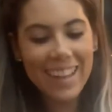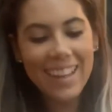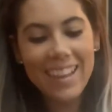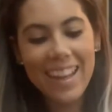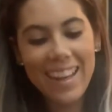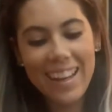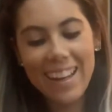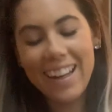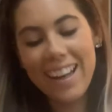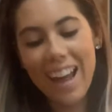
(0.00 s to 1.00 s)

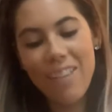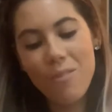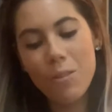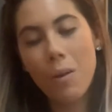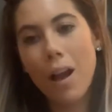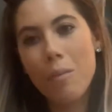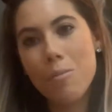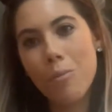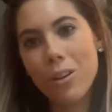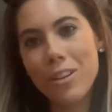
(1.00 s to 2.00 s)
Then I would probably
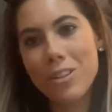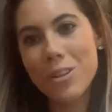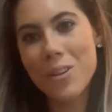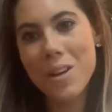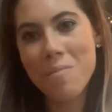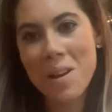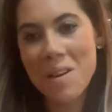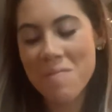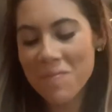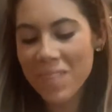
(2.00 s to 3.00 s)
be more into it, but
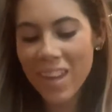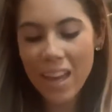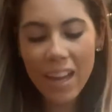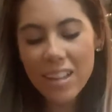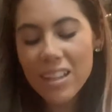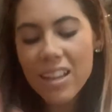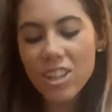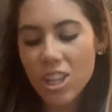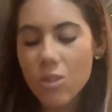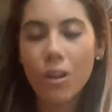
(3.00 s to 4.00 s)
it is, it's a
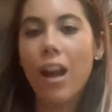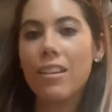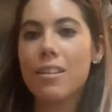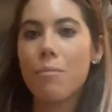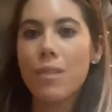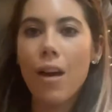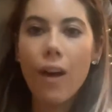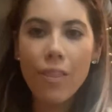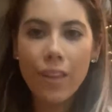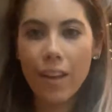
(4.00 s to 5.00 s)
cute concept
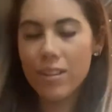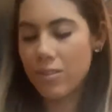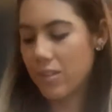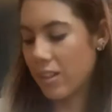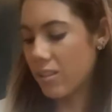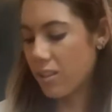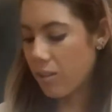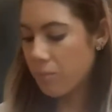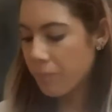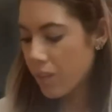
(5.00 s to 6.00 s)
though. I do think it's cute.
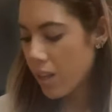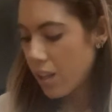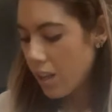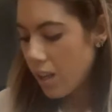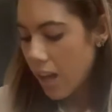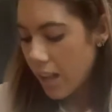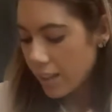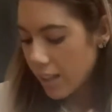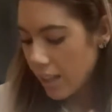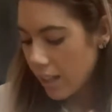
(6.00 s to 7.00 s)
And
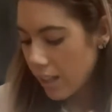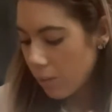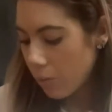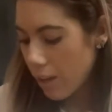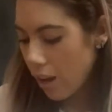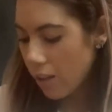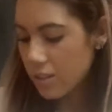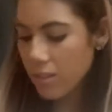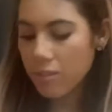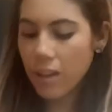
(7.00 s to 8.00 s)
then we
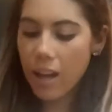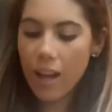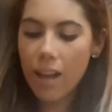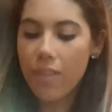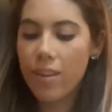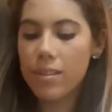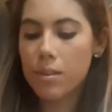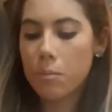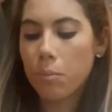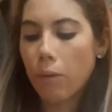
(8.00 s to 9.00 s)
also got this
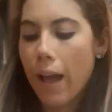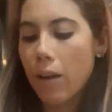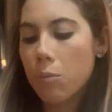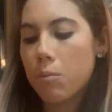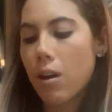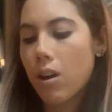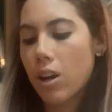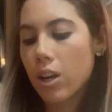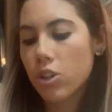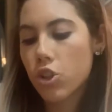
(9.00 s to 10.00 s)
Brow
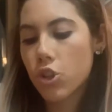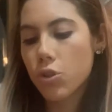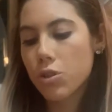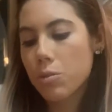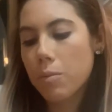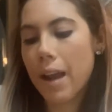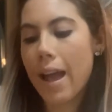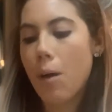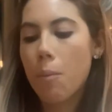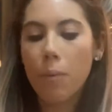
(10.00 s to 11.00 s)
Bar True
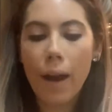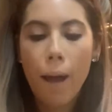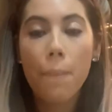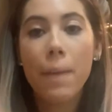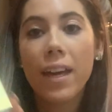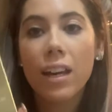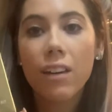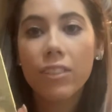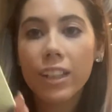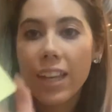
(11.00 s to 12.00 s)
Brow Brow
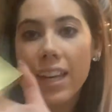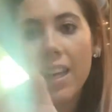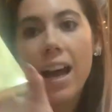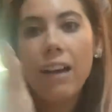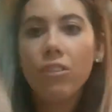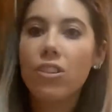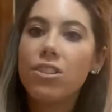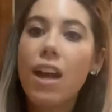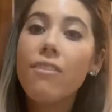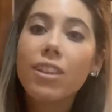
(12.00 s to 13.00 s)
Makeover Kit. I will
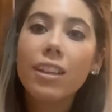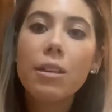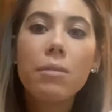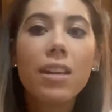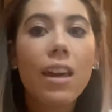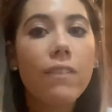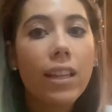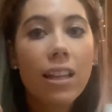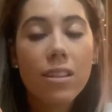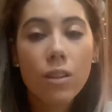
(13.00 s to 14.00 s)
definitely be
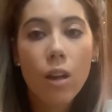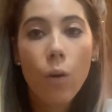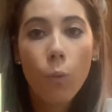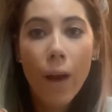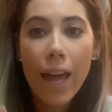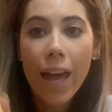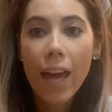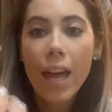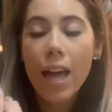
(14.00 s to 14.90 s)
giving this away.